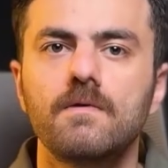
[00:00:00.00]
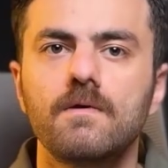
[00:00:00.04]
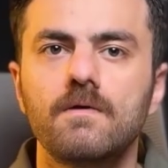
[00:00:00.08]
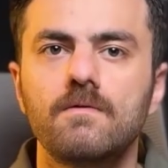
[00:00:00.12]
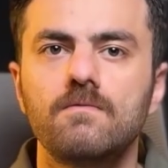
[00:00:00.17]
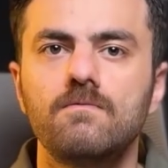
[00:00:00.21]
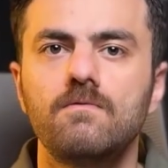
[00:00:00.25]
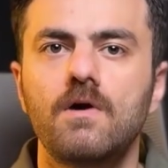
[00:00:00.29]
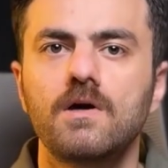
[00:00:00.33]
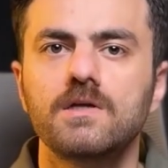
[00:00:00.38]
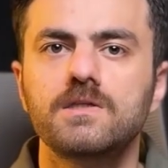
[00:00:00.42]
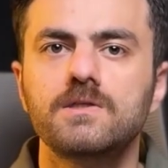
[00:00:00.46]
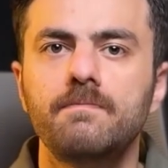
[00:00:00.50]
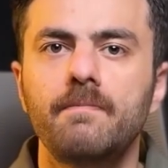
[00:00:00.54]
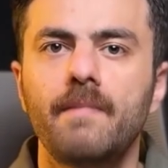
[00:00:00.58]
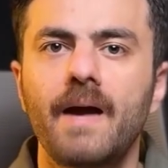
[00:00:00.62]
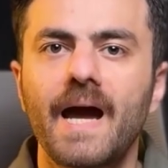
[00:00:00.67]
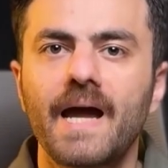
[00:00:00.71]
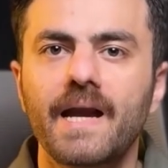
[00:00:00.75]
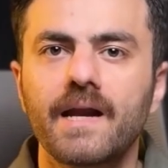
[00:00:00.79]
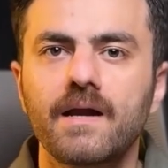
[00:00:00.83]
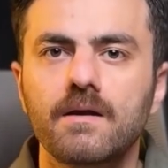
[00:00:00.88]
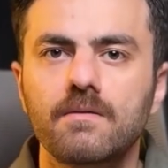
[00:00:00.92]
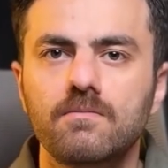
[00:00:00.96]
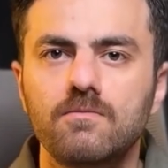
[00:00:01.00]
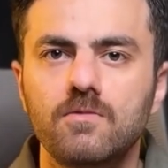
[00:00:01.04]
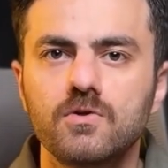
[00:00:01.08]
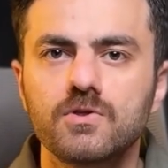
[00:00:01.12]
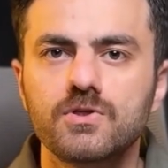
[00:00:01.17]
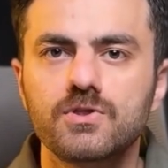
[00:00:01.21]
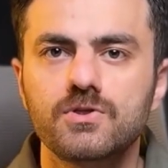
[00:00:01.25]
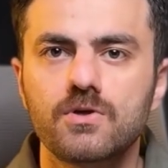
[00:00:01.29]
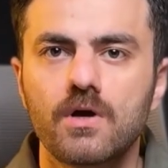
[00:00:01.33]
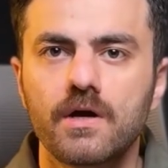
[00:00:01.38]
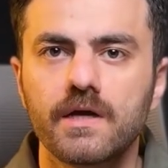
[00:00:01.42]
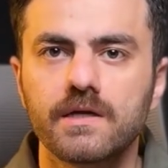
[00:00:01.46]
What matters
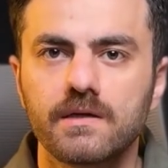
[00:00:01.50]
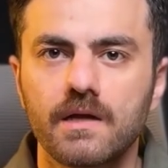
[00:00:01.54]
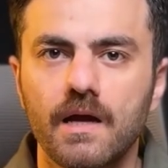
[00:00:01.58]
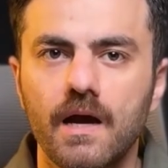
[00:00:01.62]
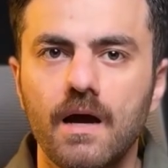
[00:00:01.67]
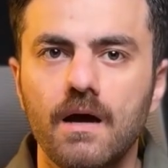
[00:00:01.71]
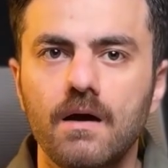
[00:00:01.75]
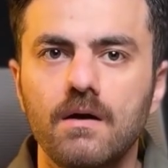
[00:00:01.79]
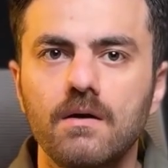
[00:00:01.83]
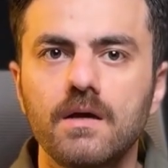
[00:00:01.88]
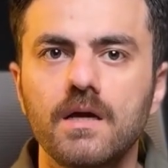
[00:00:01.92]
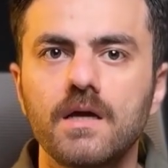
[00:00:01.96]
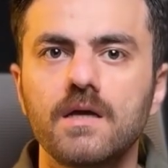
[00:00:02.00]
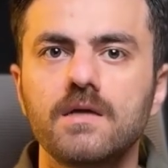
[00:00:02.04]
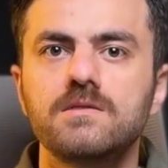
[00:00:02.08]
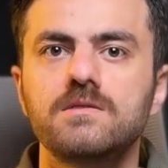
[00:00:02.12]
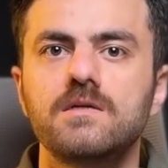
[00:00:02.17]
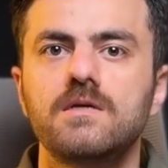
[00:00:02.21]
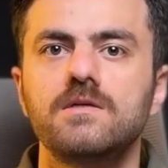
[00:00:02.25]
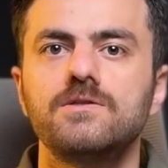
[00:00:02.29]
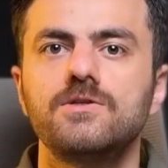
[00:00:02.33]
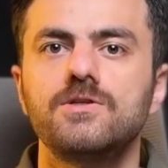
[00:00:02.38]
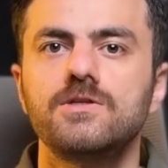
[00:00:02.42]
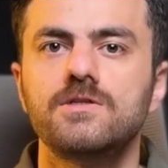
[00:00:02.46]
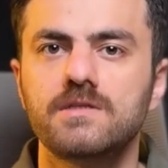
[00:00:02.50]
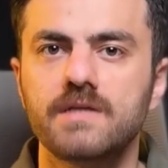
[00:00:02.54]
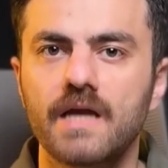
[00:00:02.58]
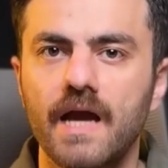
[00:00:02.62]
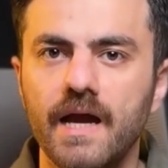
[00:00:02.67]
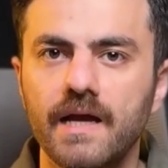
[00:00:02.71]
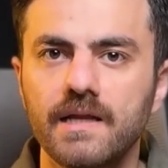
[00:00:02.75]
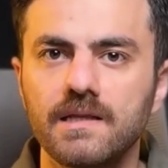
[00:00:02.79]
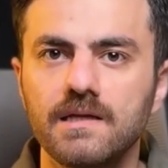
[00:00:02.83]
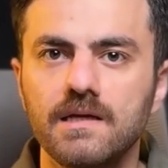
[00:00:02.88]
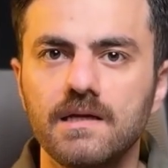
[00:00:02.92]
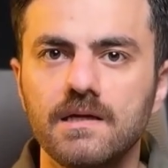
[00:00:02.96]
most right now is
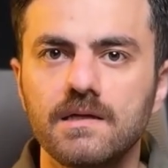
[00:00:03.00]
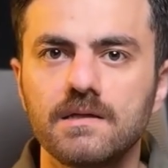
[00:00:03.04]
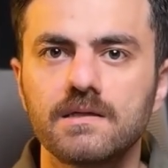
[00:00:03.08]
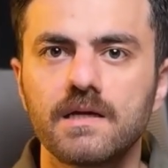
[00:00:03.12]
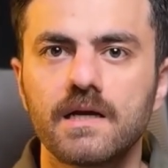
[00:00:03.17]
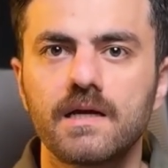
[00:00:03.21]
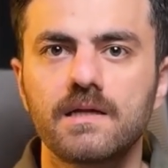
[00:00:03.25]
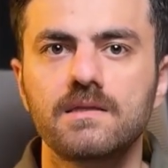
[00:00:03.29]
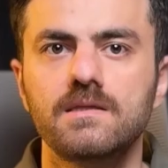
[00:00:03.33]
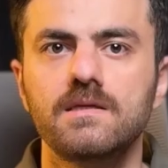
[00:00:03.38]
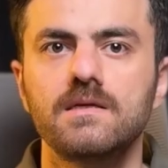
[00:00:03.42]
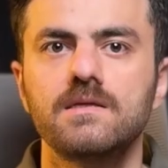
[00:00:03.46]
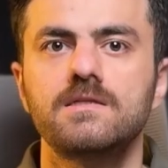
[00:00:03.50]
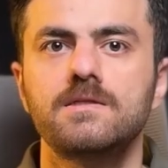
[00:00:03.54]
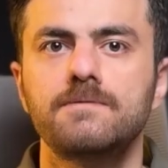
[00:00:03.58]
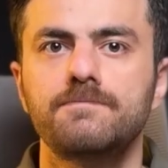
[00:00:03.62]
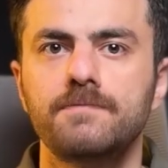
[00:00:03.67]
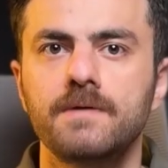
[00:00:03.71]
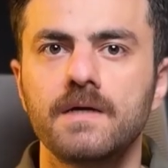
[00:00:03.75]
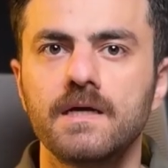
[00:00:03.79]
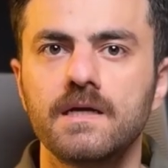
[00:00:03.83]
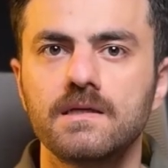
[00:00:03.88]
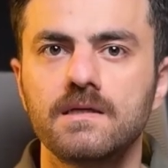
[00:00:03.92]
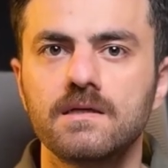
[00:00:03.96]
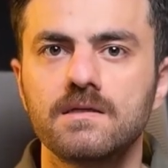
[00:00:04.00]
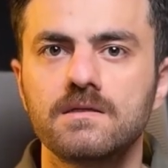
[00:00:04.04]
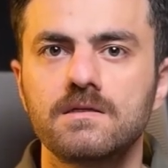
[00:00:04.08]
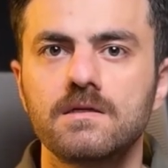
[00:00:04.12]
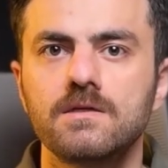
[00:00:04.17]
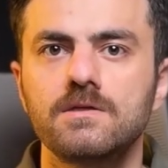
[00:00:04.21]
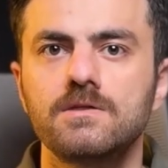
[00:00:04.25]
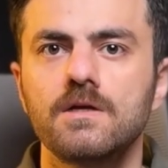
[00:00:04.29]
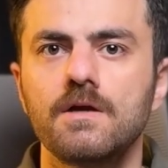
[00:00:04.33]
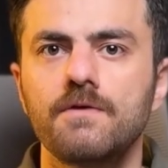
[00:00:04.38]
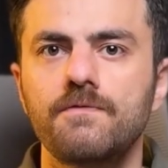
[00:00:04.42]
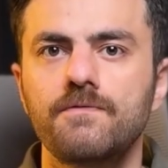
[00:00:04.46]
understanding that the spread is the
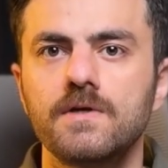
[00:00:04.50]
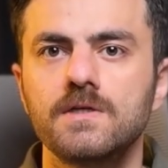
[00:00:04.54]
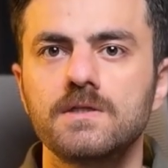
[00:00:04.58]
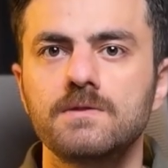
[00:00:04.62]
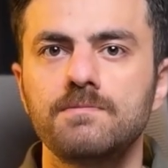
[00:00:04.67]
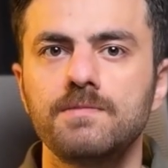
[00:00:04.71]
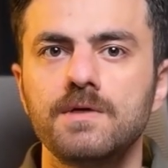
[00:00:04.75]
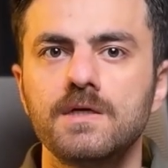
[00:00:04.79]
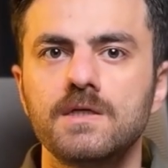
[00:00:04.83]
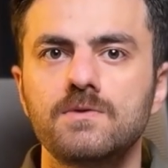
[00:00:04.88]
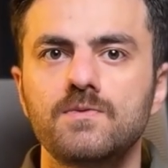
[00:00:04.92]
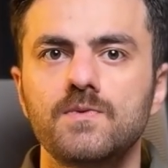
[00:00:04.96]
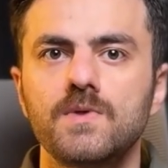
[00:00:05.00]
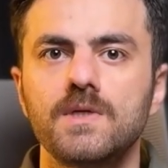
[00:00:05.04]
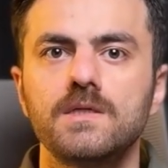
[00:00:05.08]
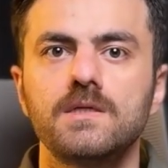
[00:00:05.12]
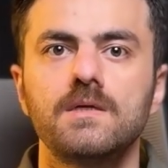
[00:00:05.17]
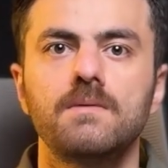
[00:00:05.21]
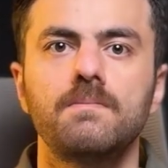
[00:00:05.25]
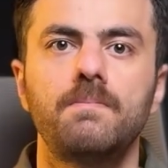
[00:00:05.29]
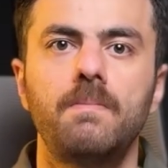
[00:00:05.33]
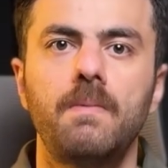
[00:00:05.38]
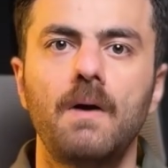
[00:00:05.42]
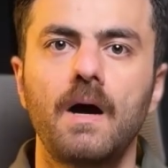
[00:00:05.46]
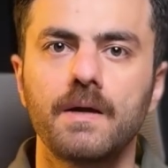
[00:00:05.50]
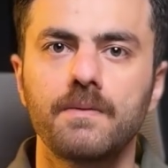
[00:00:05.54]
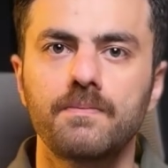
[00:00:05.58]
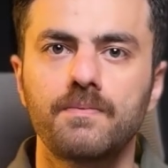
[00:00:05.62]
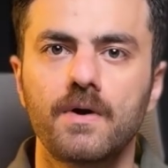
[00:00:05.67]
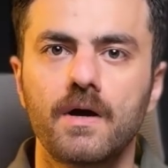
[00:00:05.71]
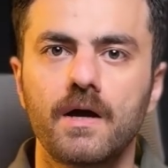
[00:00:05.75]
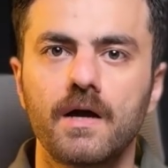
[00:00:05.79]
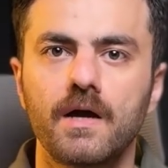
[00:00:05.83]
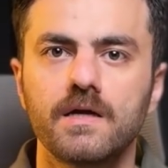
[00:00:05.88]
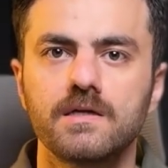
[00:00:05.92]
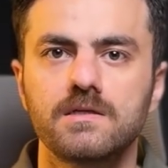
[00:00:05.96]
difference between the buy
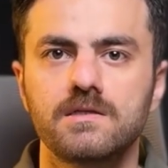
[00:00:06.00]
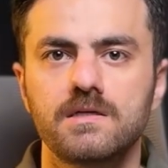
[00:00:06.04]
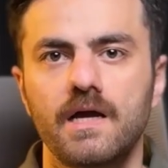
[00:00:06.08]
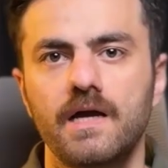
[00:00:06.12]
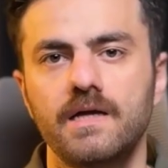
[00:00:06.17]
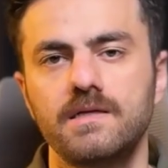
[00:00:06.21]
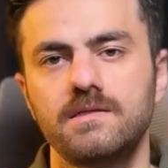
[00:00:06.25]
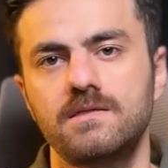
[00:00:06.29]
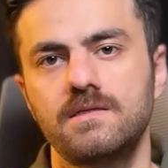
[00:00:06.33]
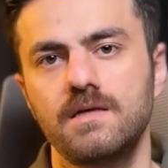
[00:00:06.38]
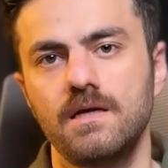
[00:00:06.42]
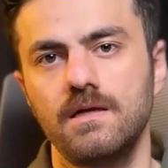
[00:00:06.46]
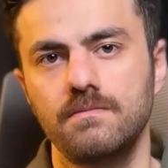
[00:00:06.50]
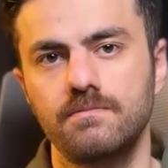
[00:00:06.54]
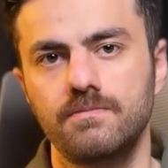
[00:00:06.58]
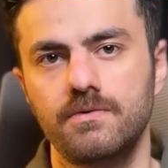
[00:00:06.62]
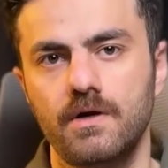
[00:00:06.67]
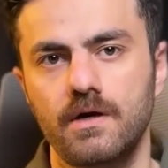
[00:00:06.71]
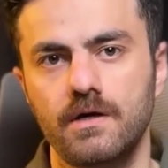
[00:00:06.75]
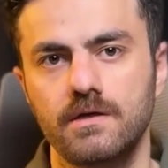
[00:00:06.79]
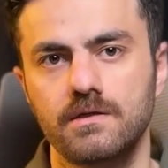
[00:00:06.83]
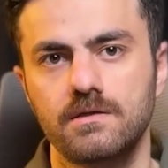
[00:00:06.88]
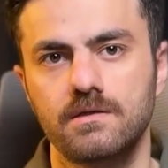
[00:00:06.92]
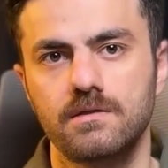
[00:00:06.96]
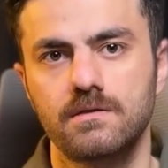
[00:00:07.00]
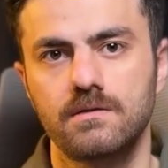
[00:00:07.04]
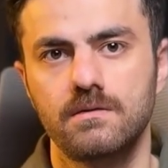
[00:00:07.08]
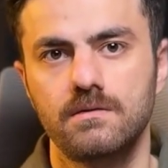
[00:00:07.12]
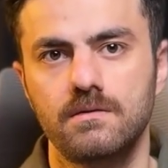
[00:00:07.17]
price and selling price.